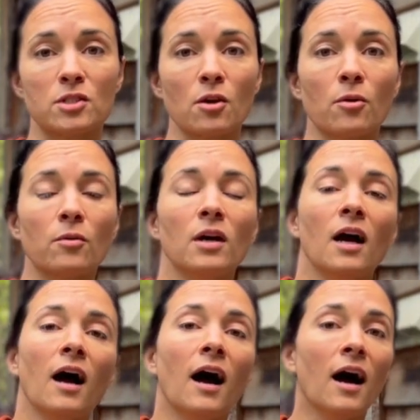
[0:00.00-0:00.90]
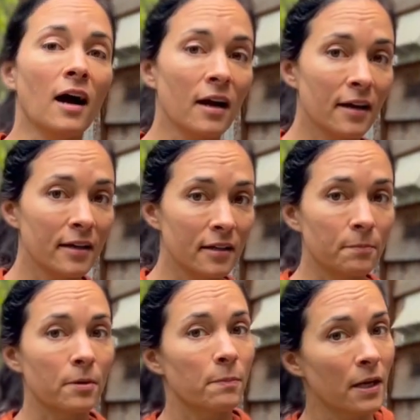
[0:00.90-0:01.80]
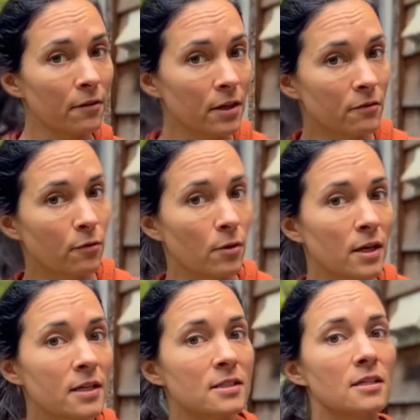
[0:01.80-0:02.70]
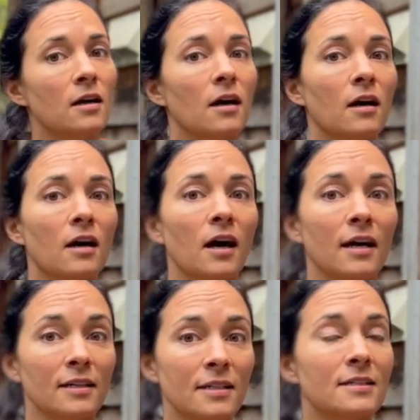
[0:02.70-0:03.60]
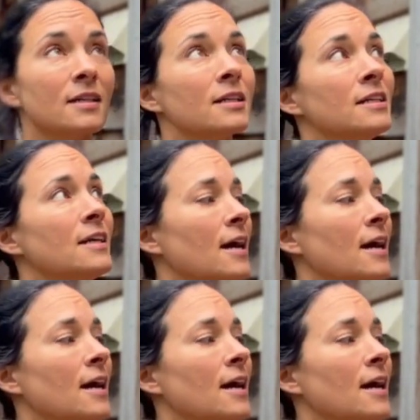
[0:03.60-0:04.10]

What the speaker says: So I am preparing for it. I need to clean